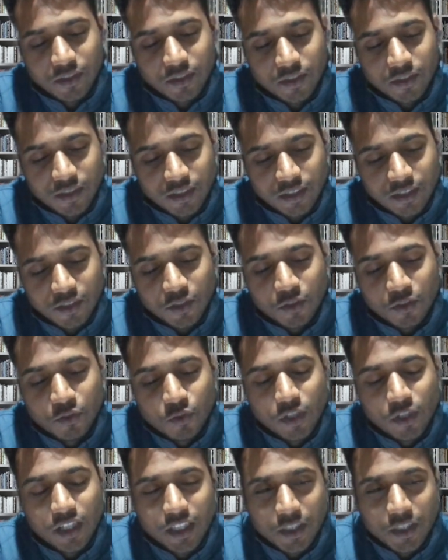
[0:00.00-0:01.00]

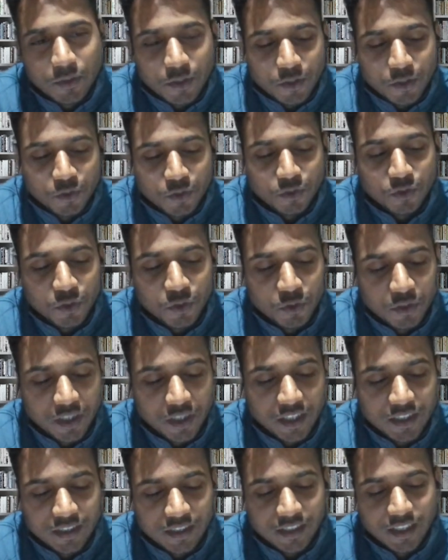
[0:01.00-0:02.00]
whatever you know, you
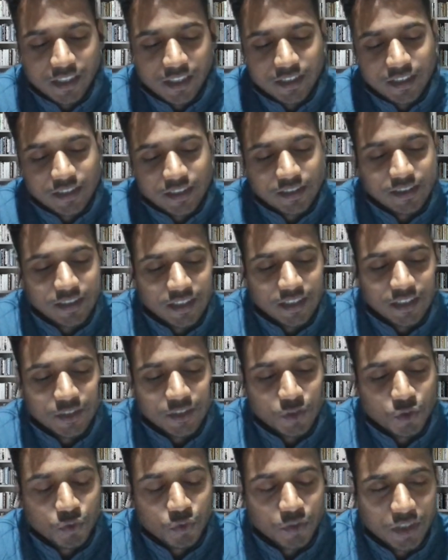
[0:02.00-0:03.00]
can at least tell
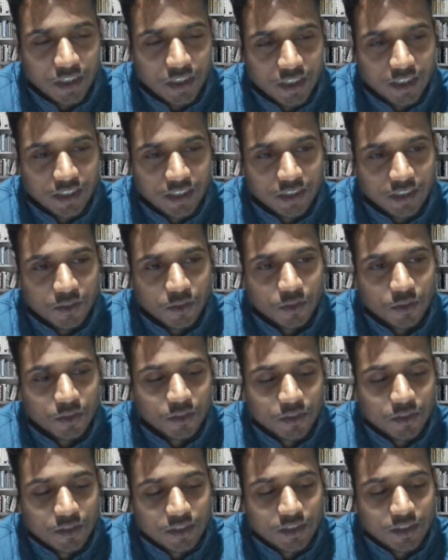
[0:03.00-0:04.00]
so we can know.
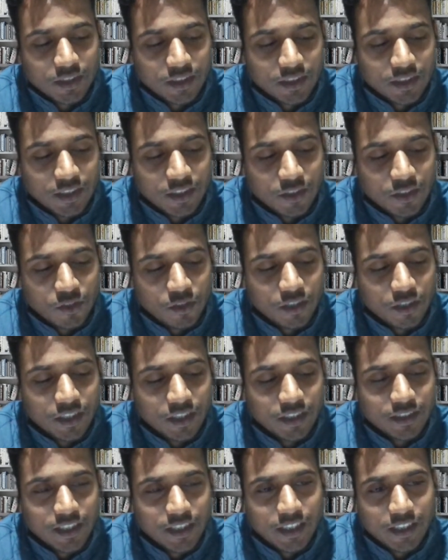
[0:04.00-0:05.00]
Not
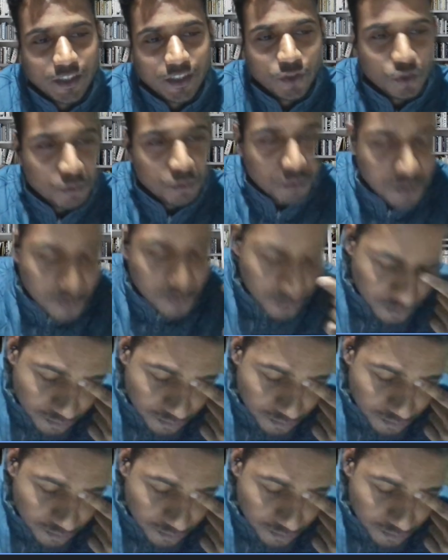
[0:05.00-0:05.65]
exactly, no problem.